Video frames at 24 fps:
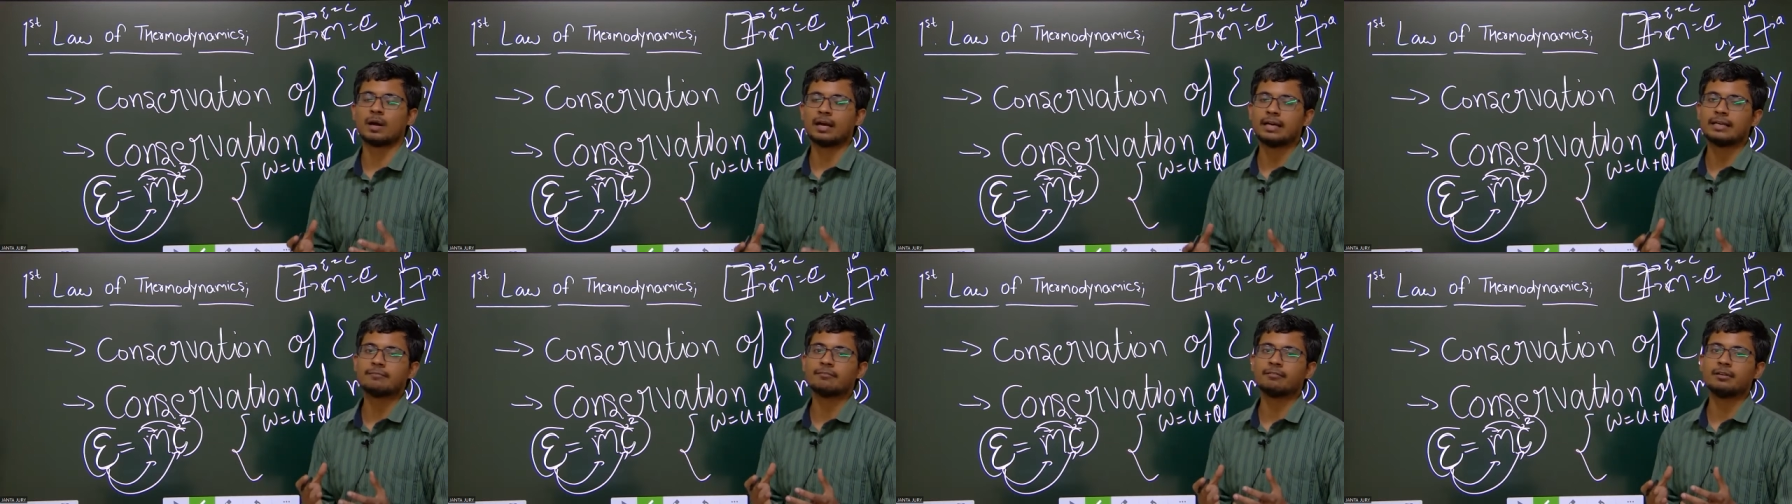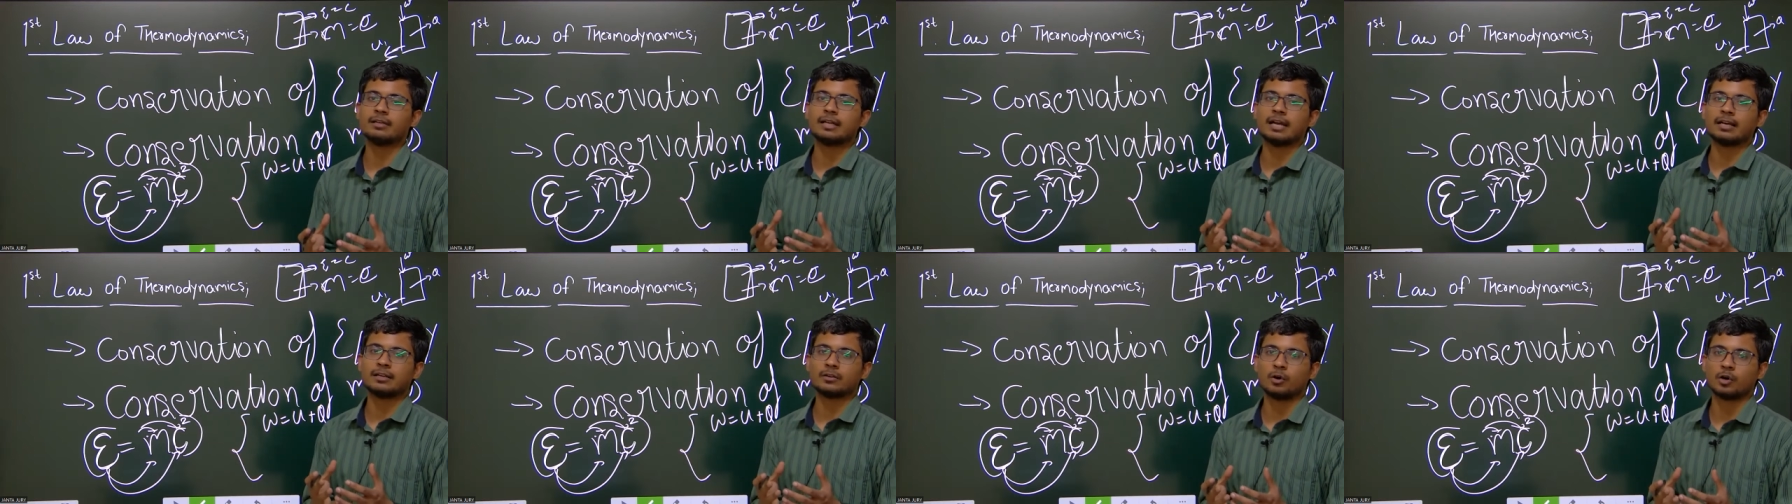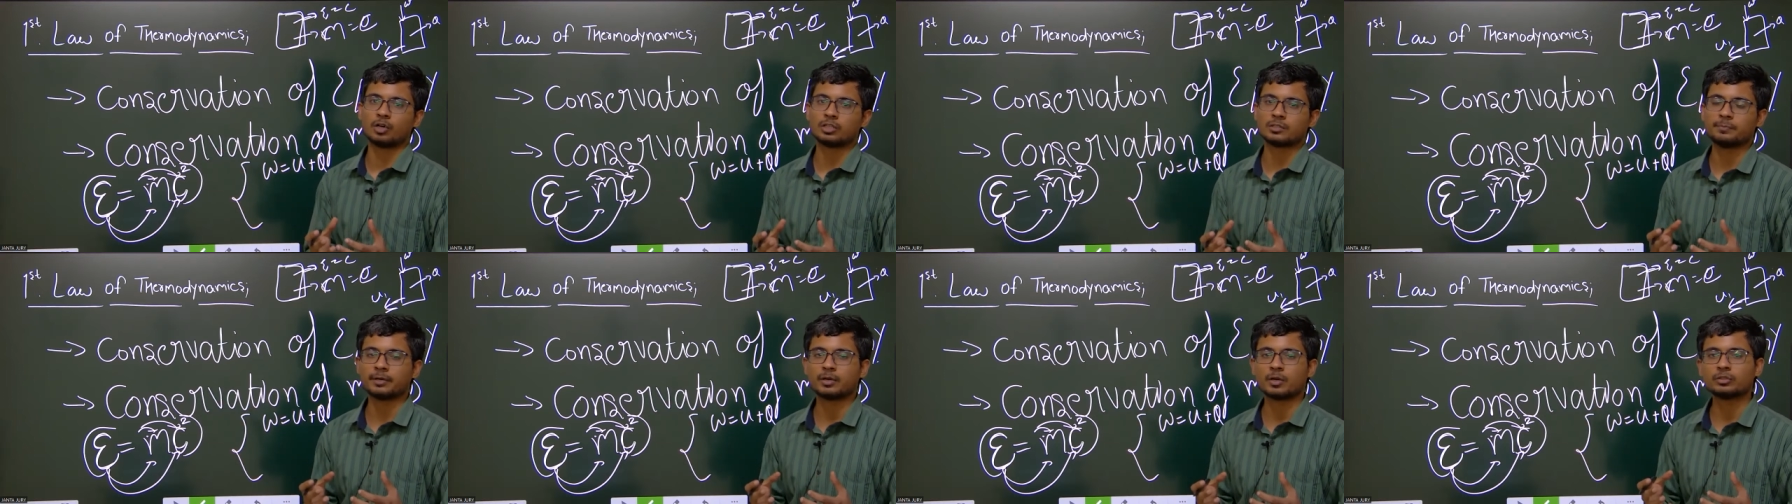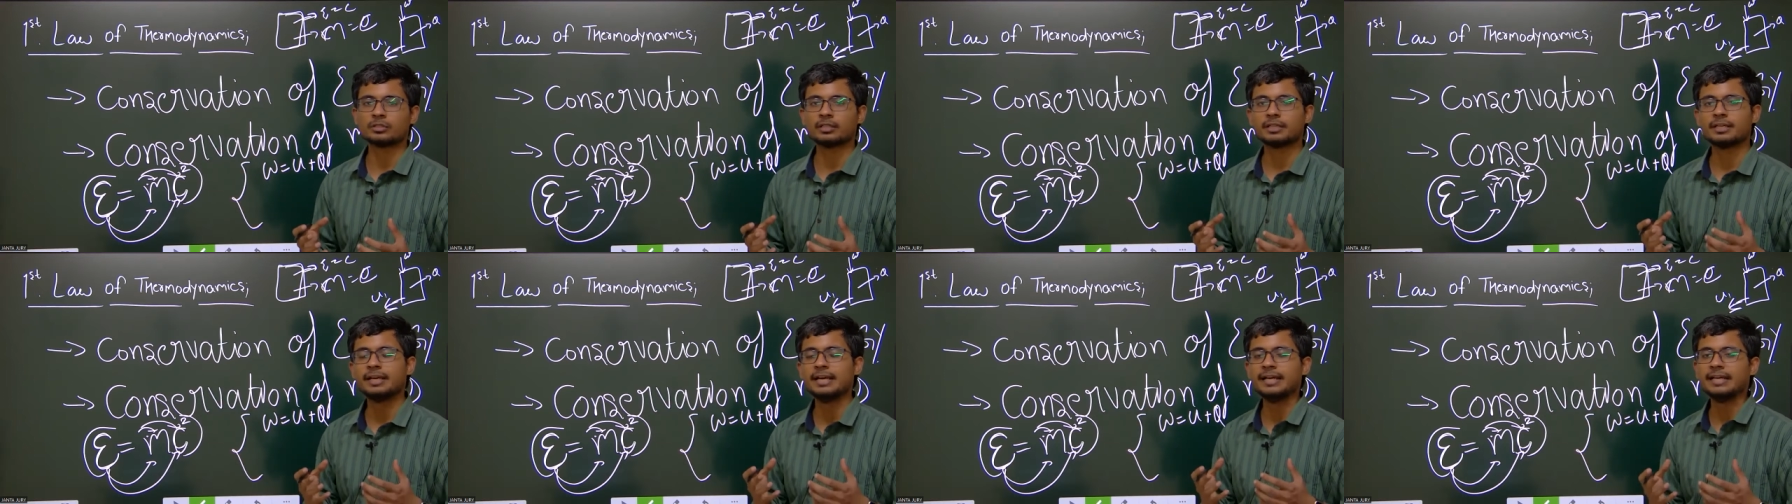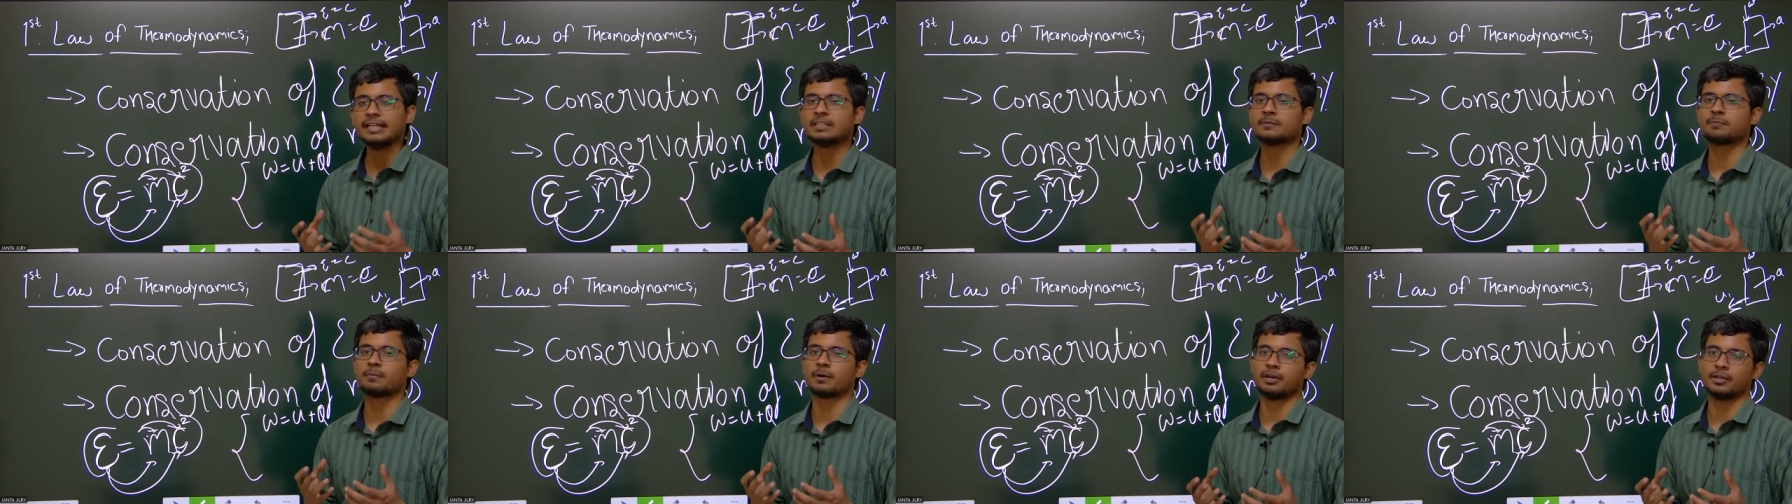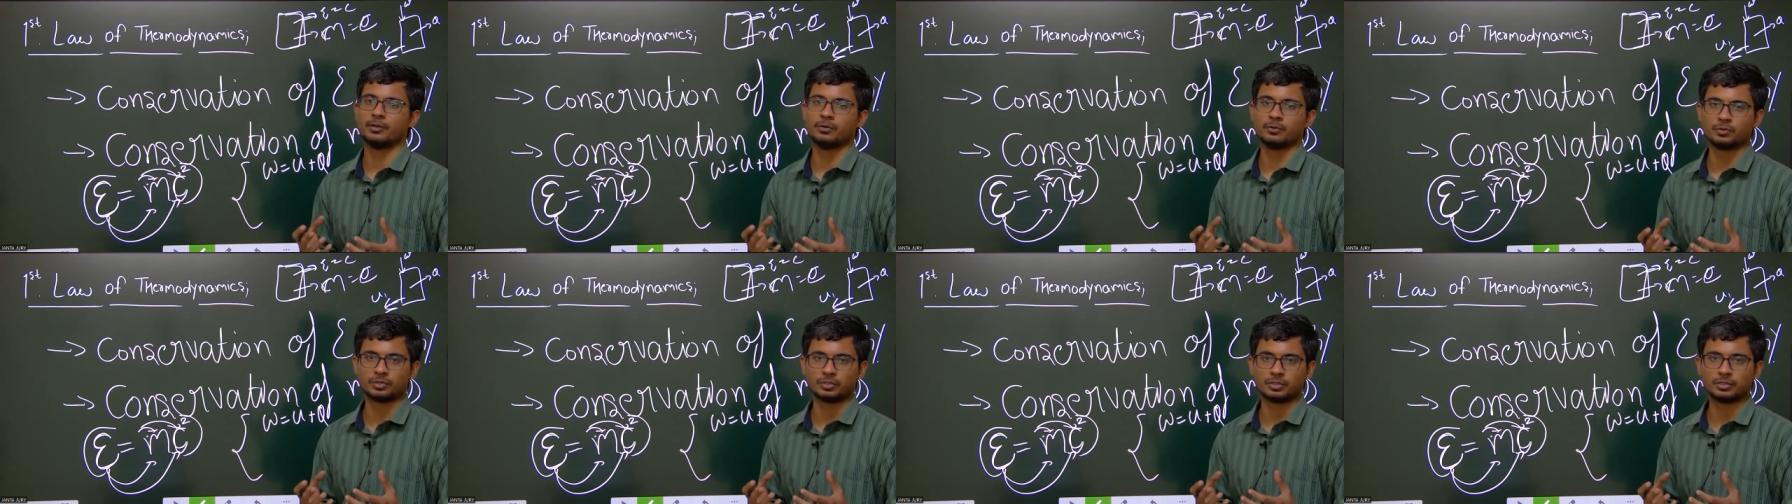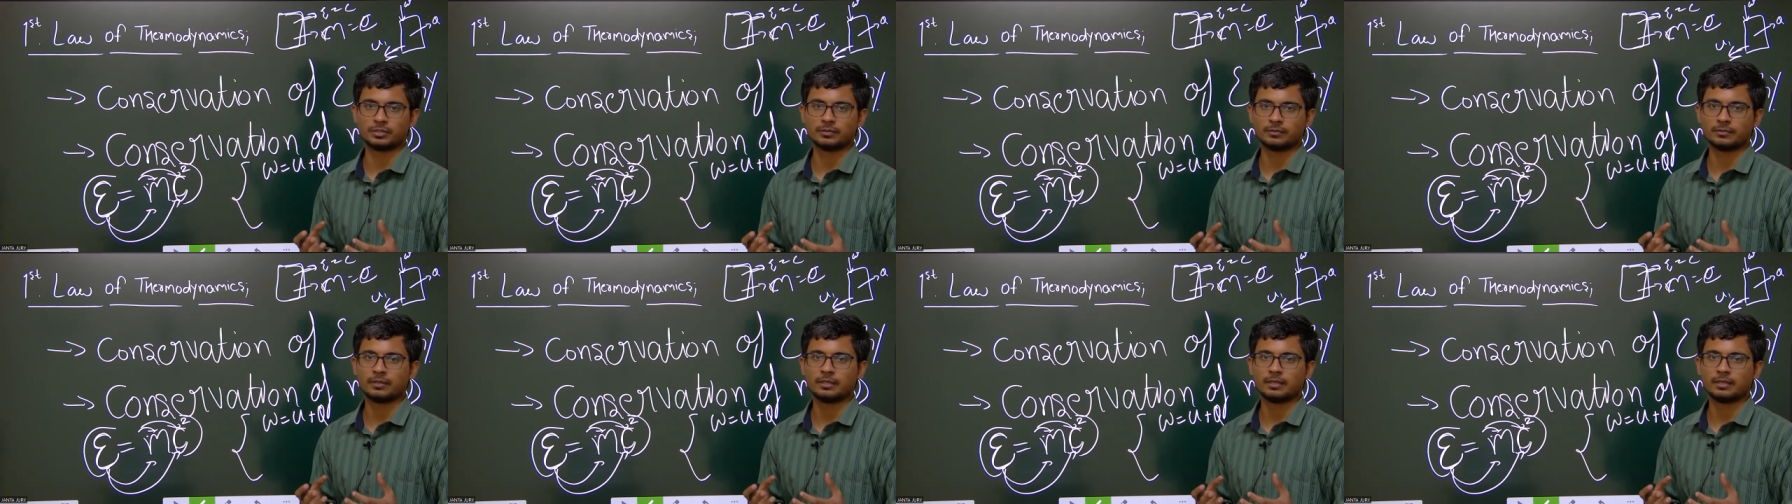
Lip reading: Why it will get hot? Because the heat is produced.